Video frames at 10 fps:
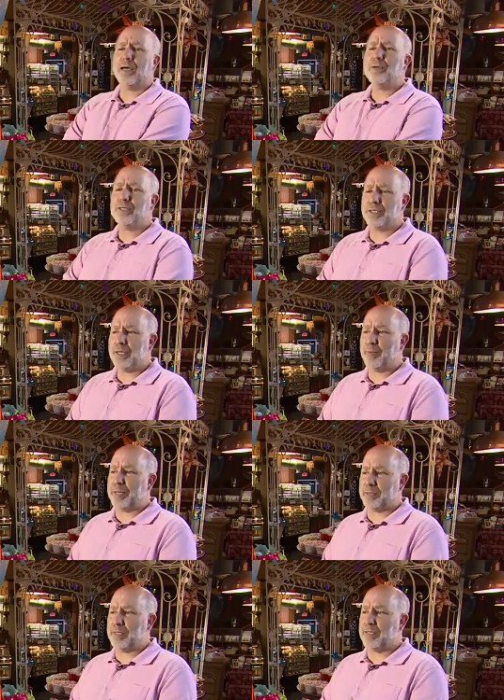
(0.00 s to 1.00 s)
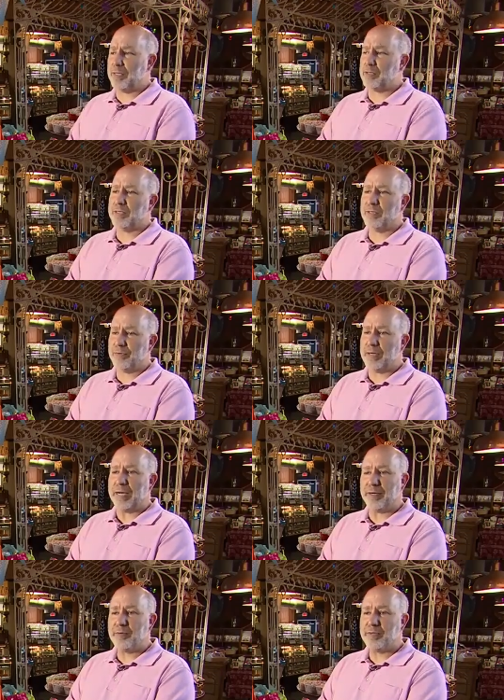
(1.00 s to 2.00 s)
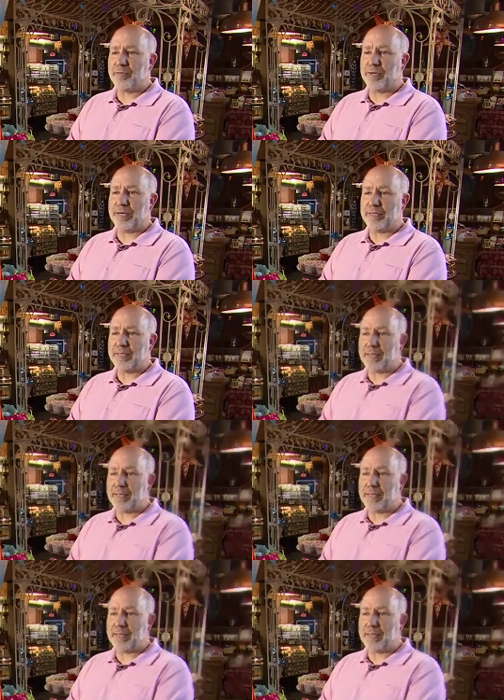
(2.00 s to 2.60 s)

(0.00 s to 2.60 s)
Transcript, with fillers: I would say about 10,000 different items if I had to